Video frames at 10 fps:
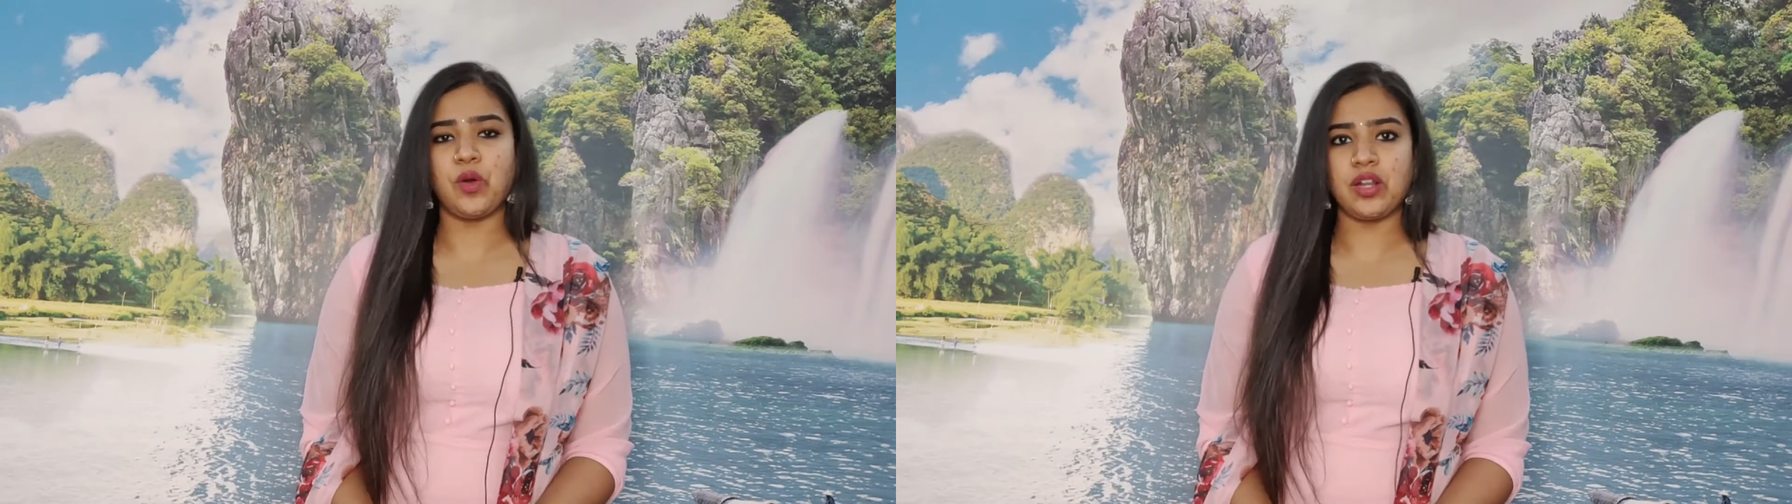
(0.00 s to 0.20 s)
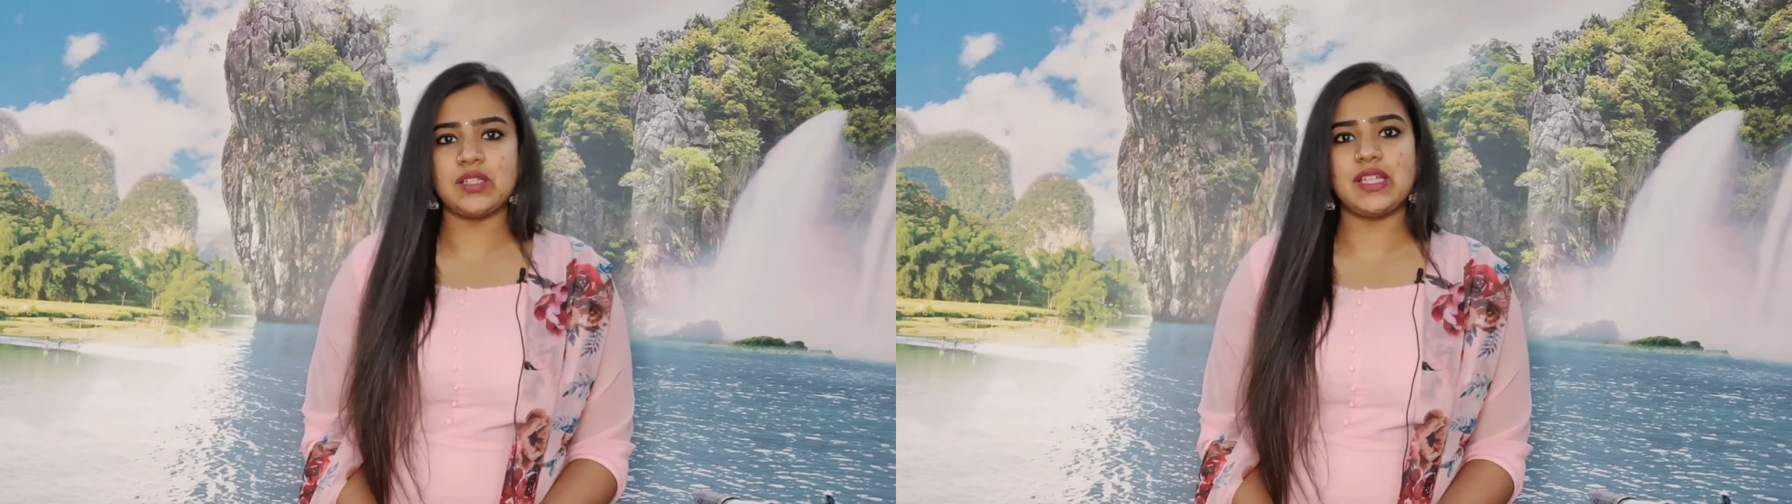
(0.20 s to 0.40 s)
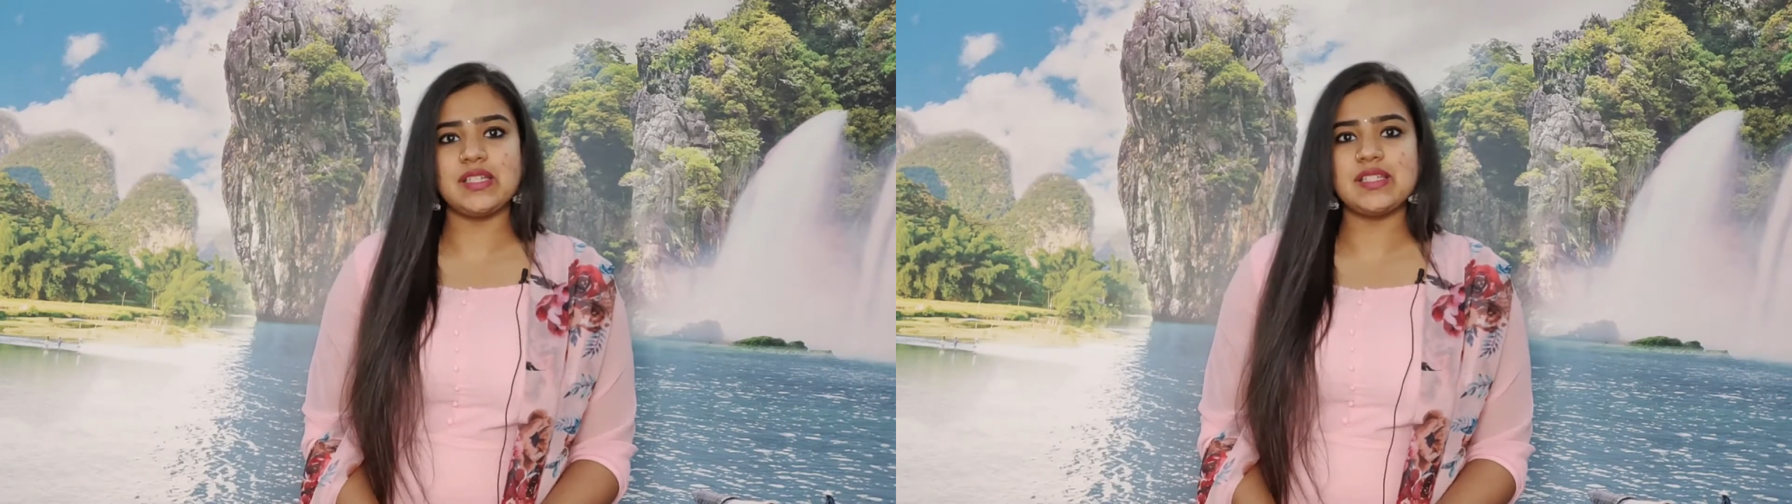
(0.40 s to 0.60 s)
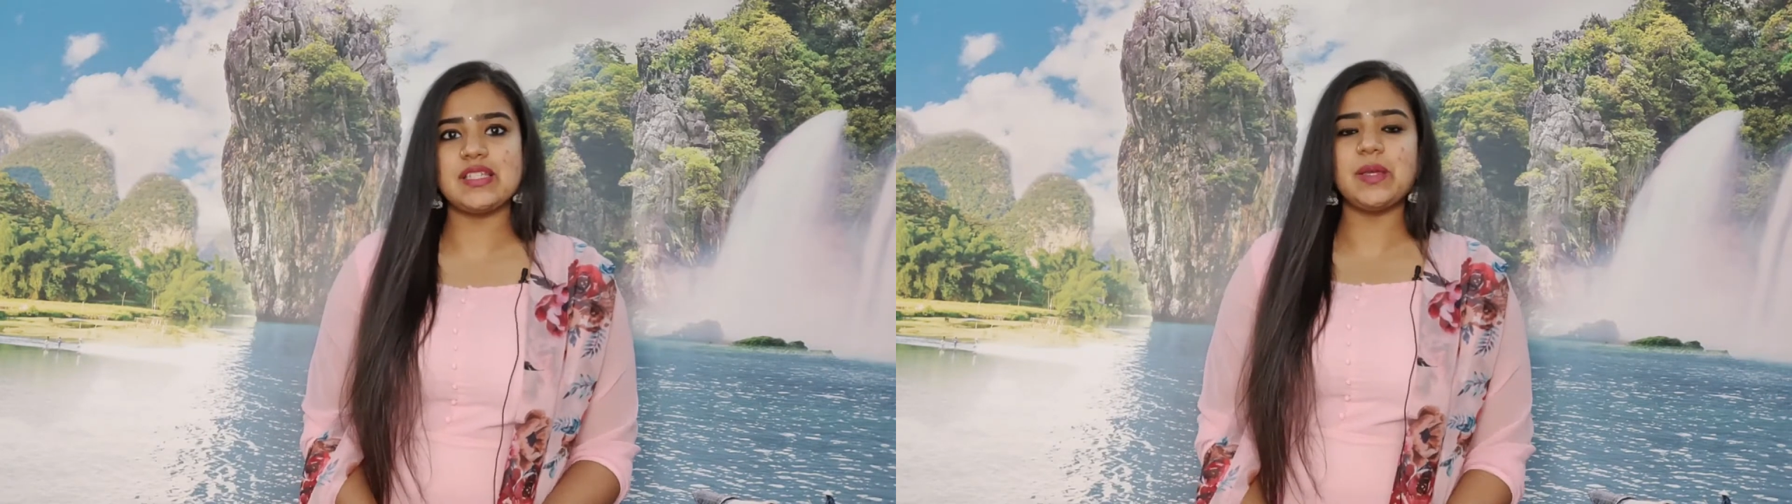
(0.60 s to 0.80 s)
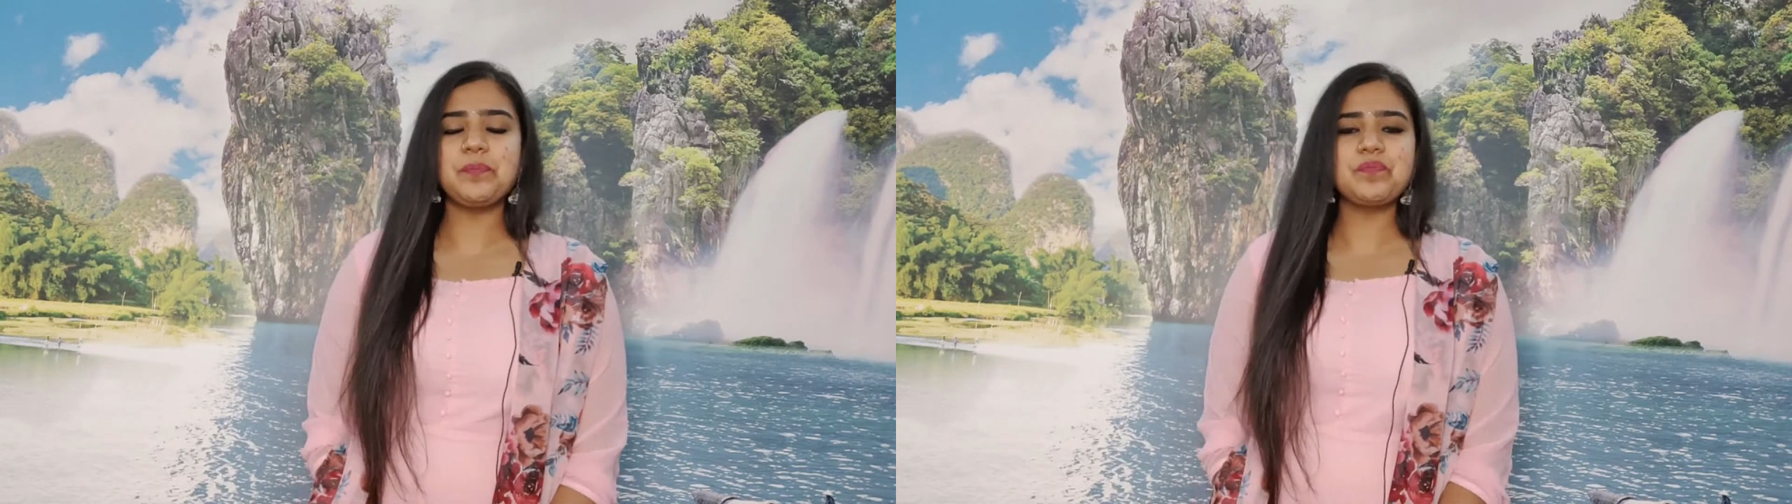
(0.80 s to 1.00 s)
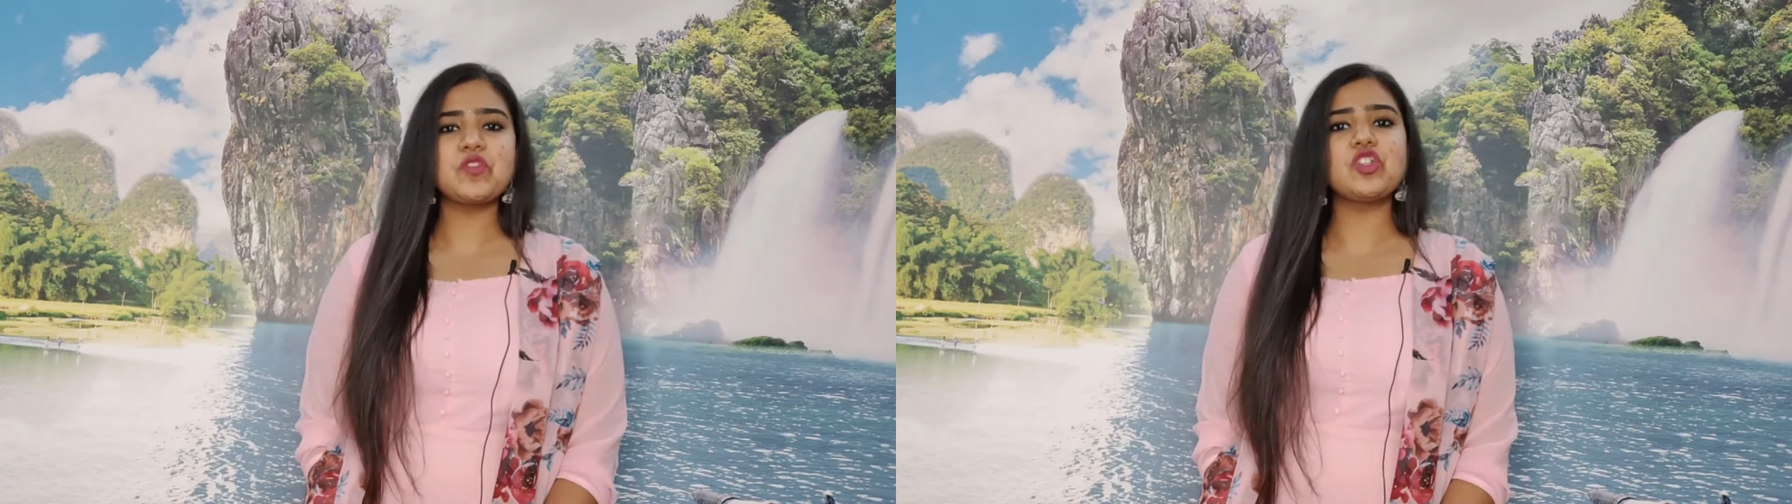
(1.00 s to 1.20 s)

war against them.